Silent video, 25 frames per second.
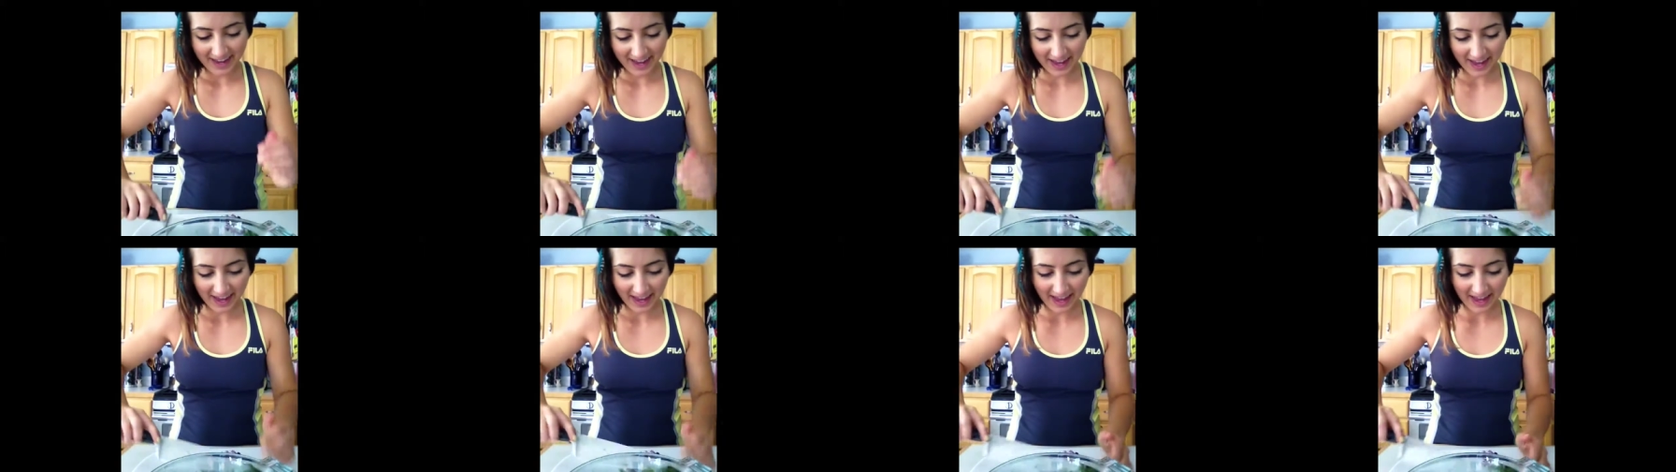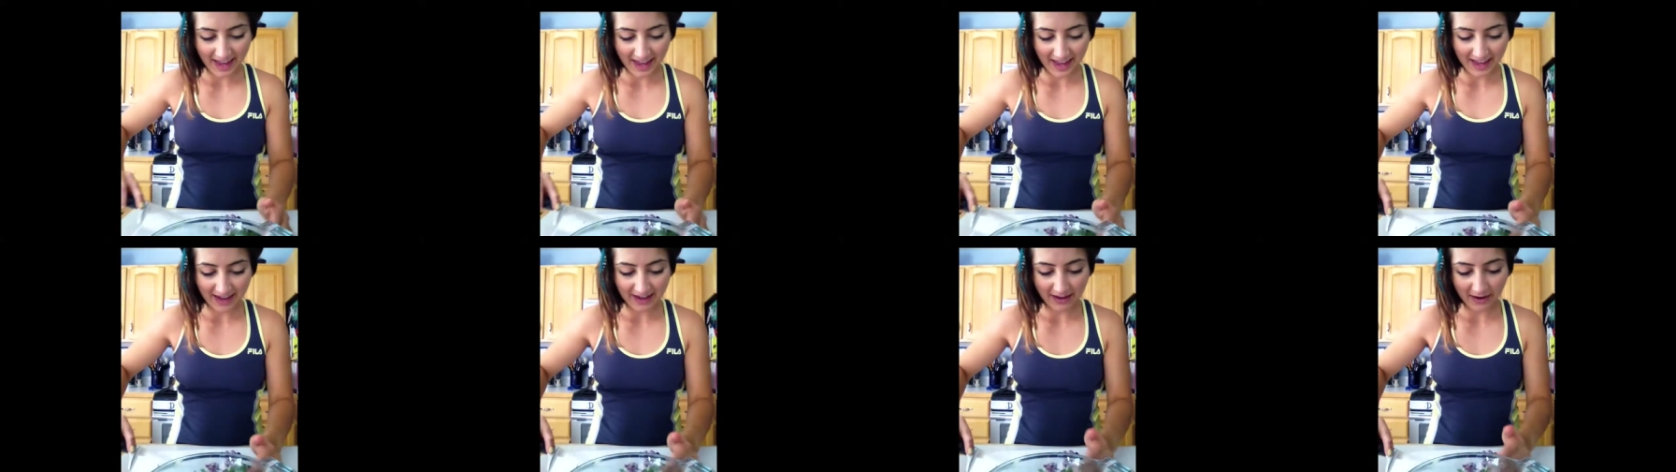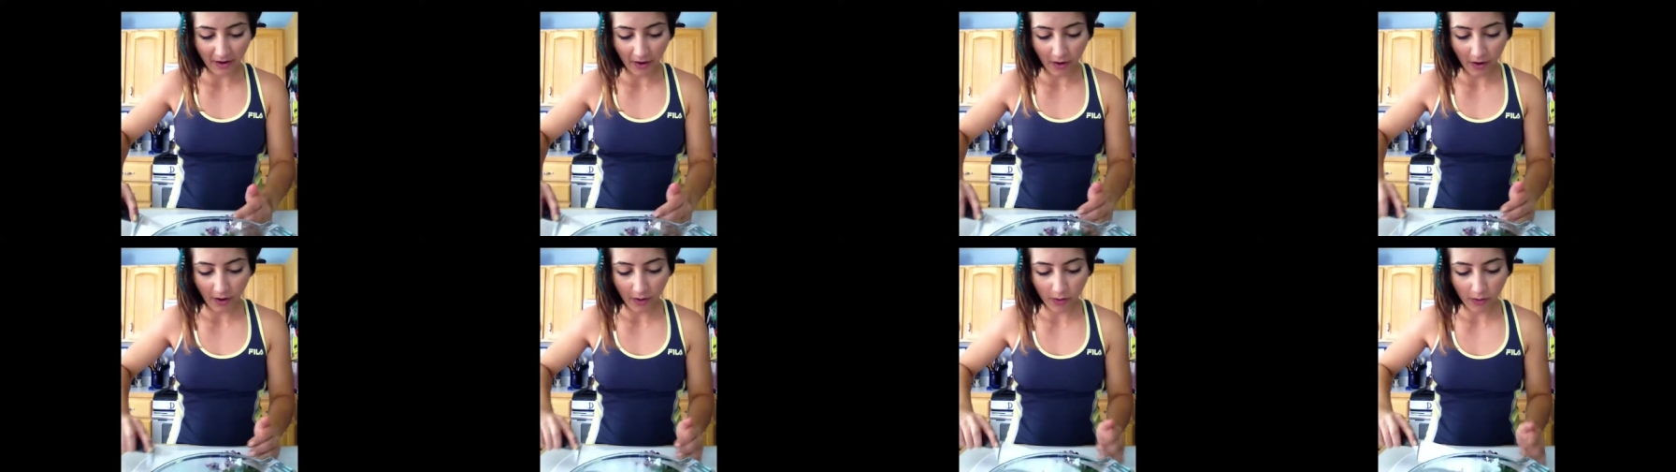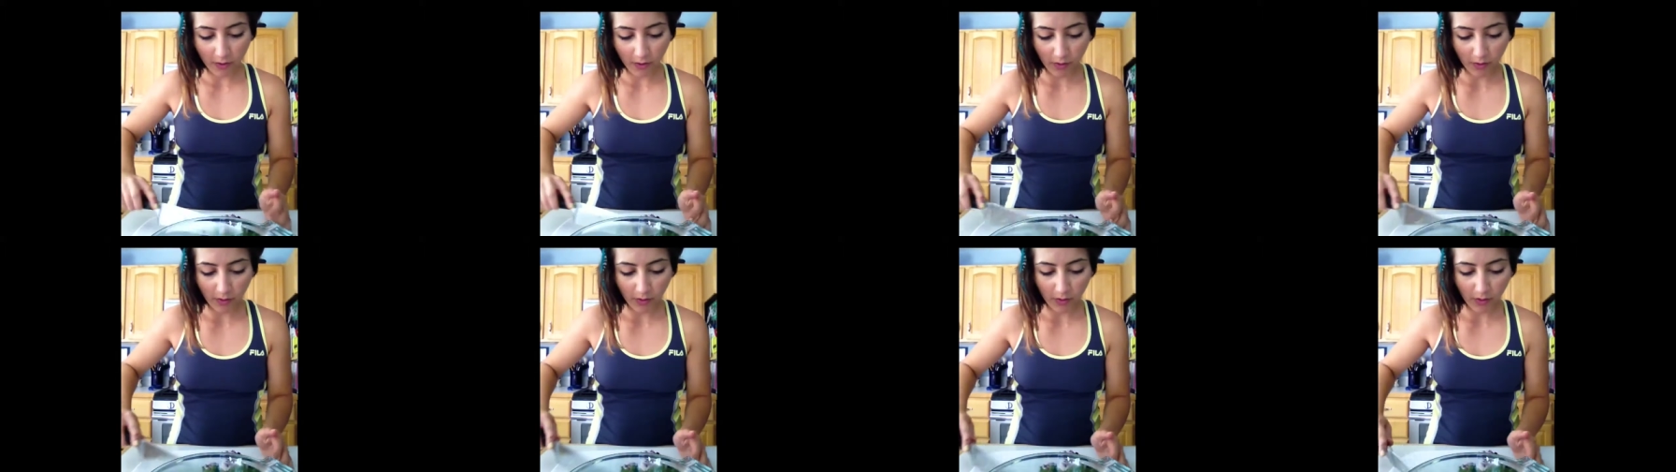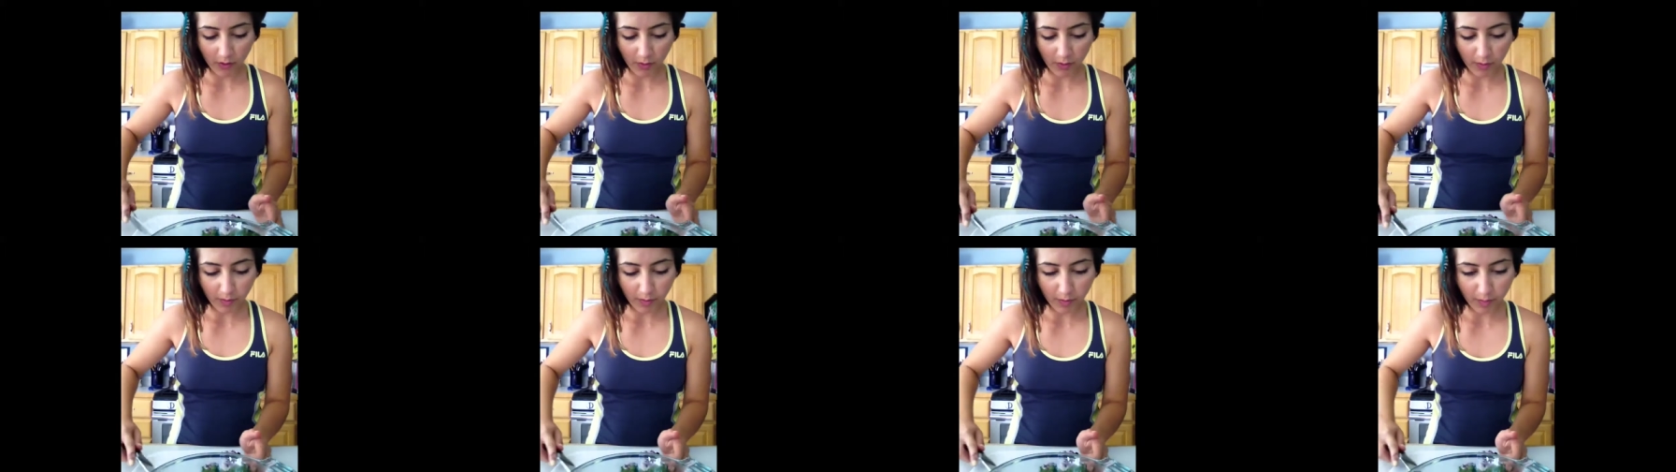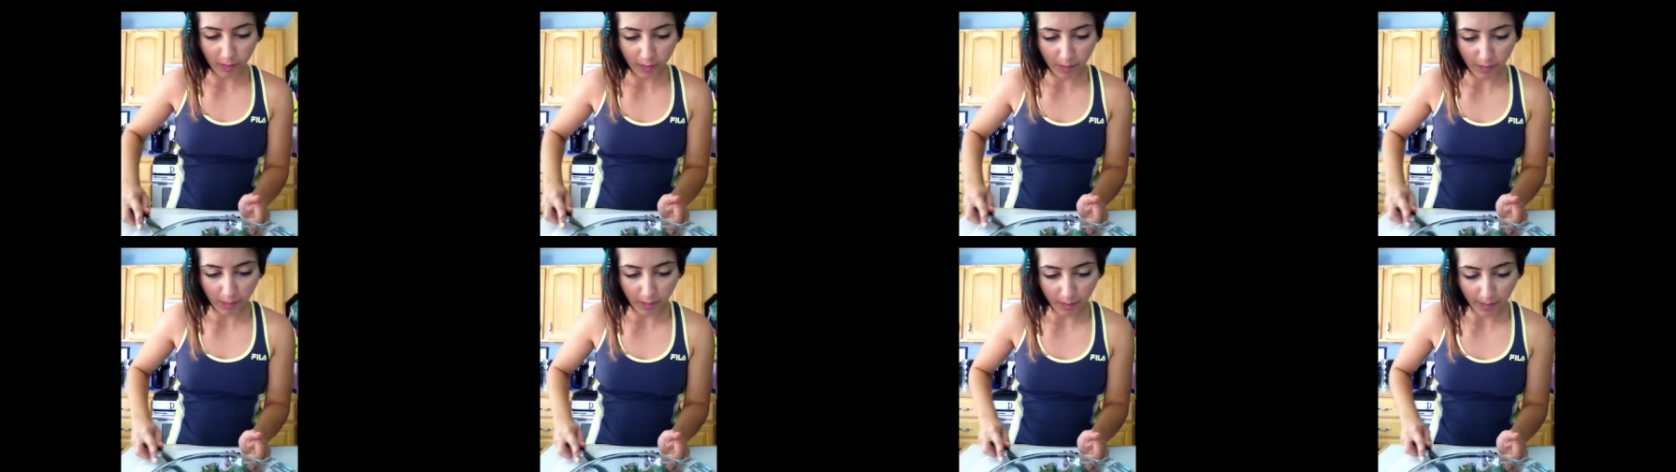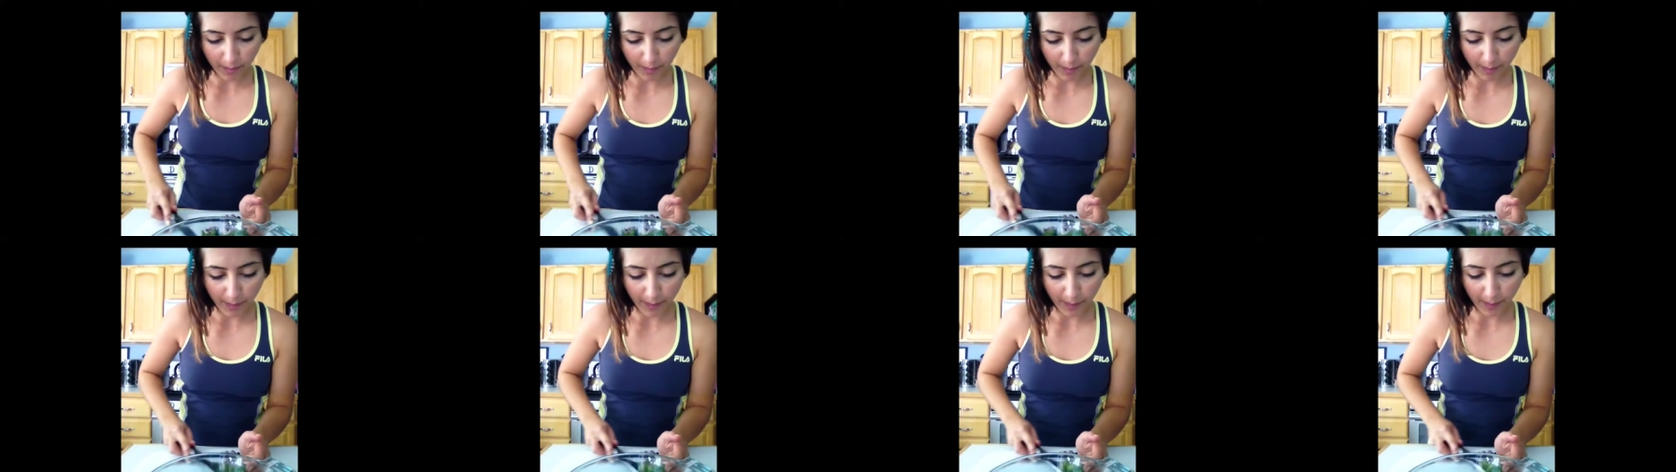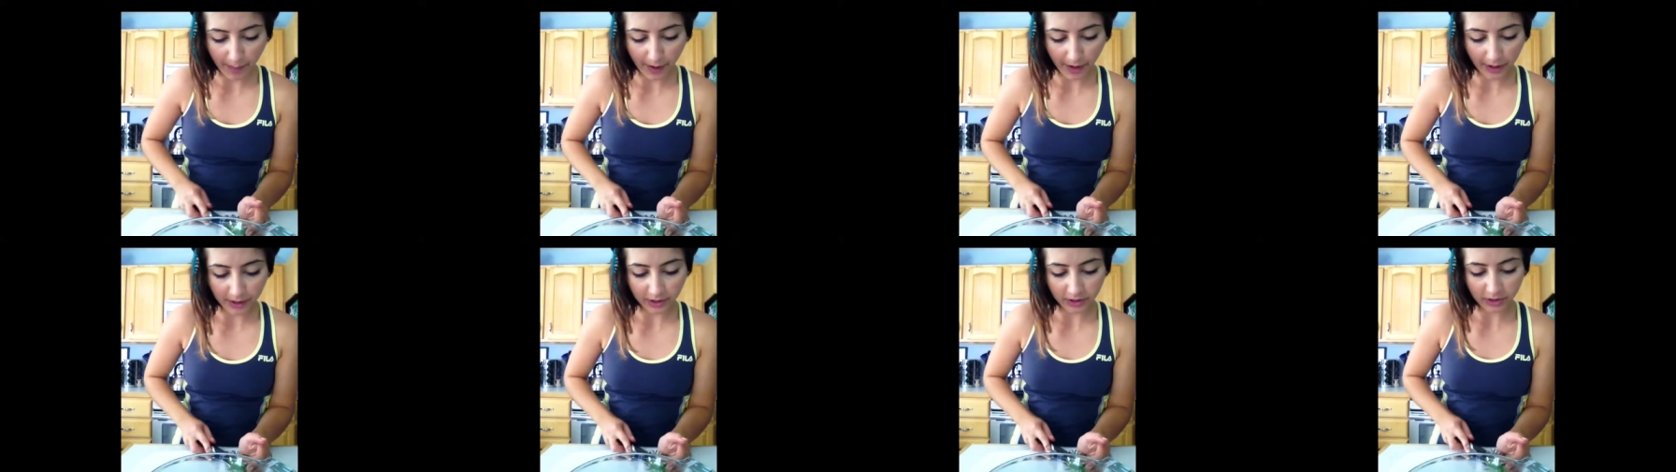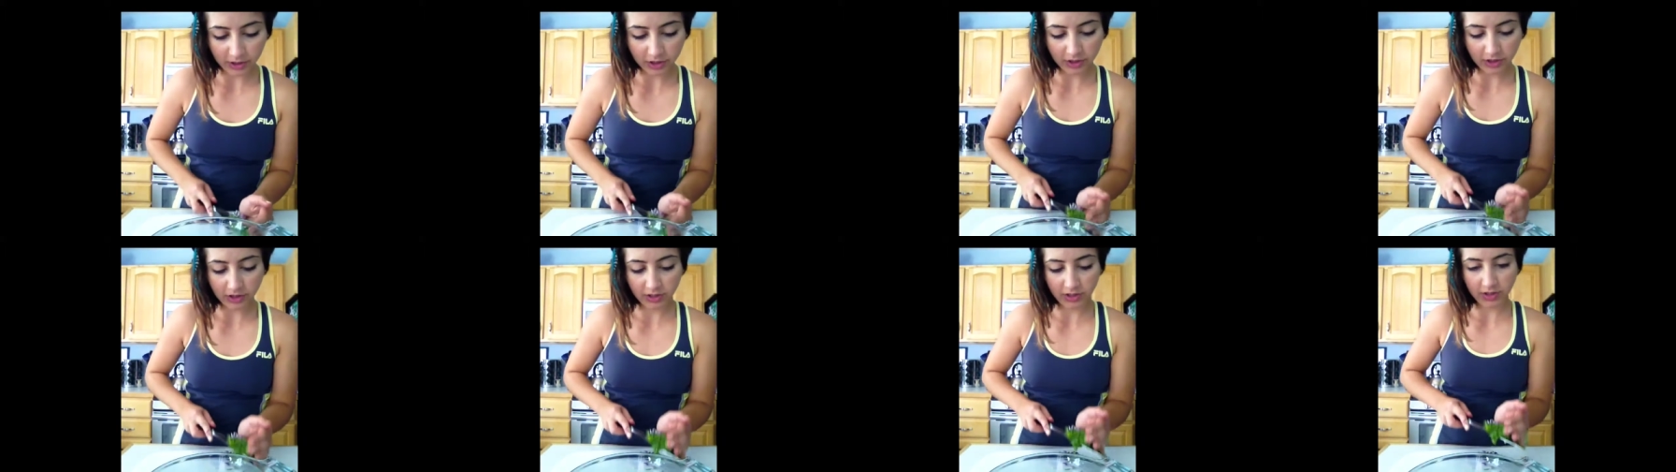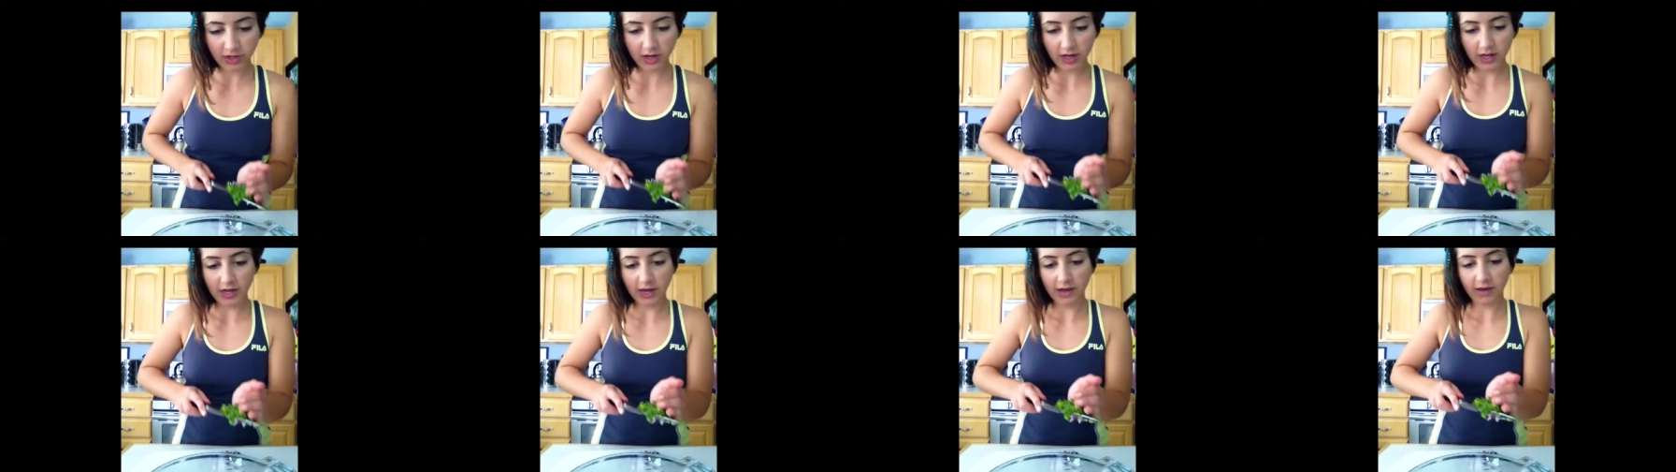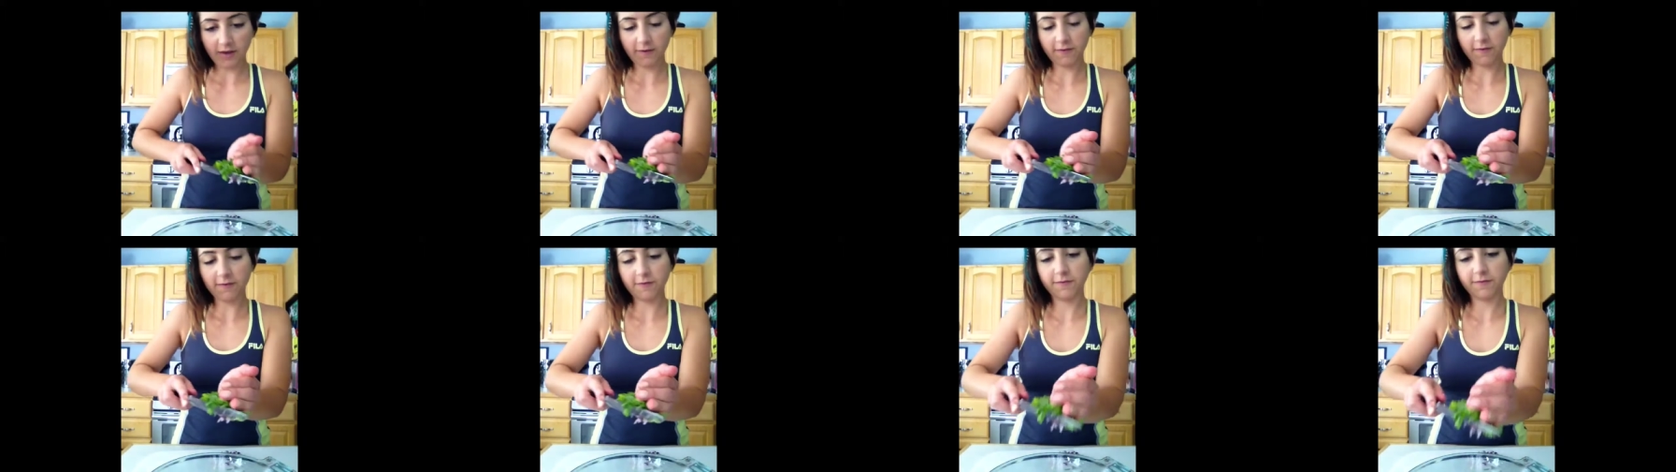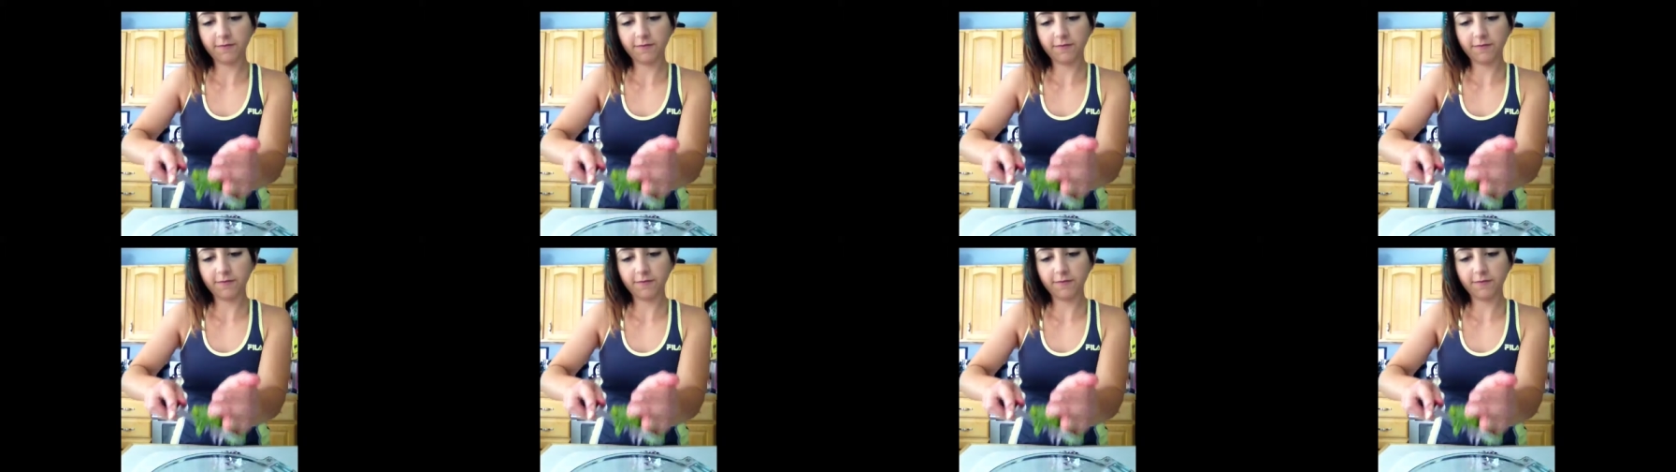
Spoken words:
And a whole bunch of